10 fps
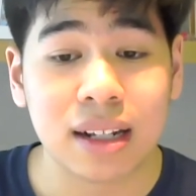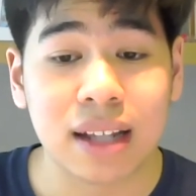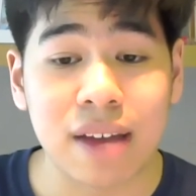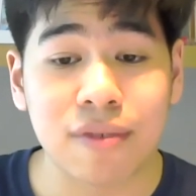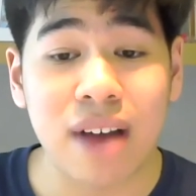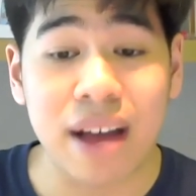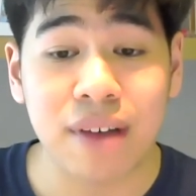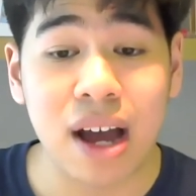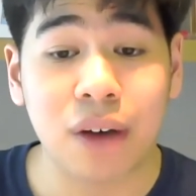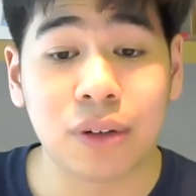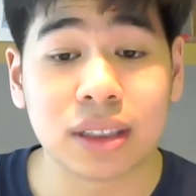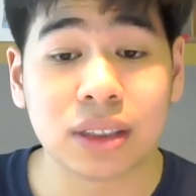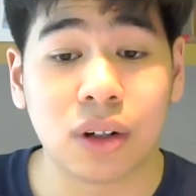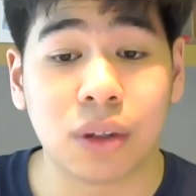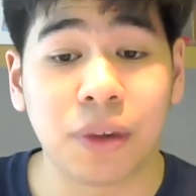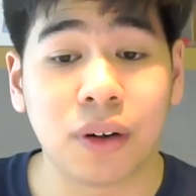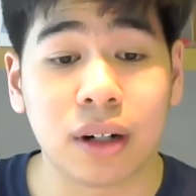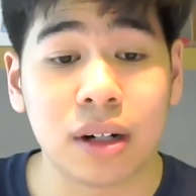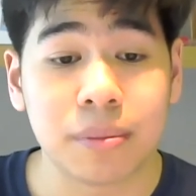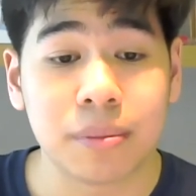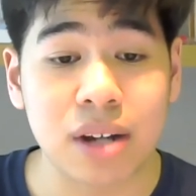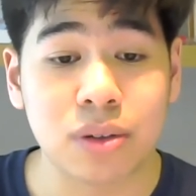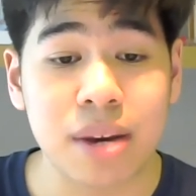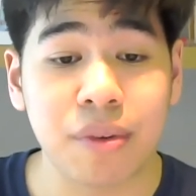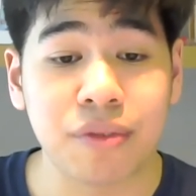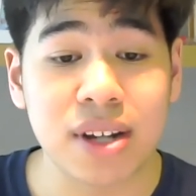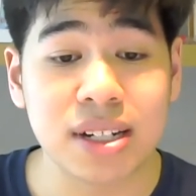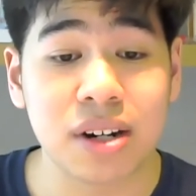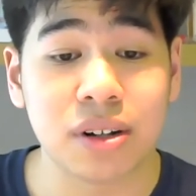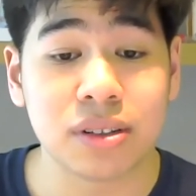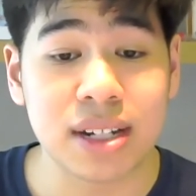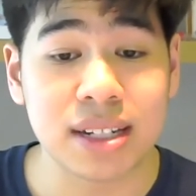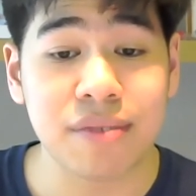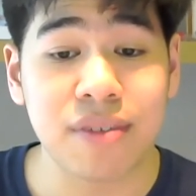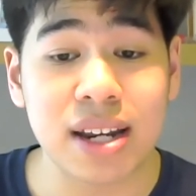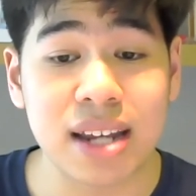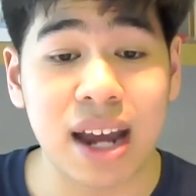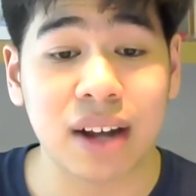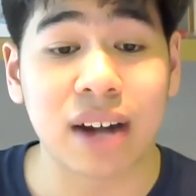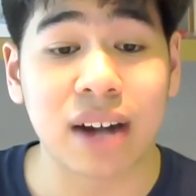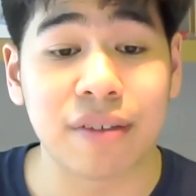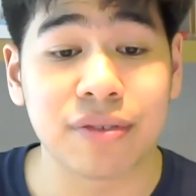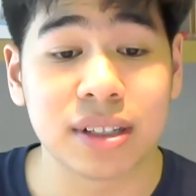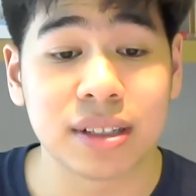like 5 hours or more, by trained professional to disinfect the aircraft.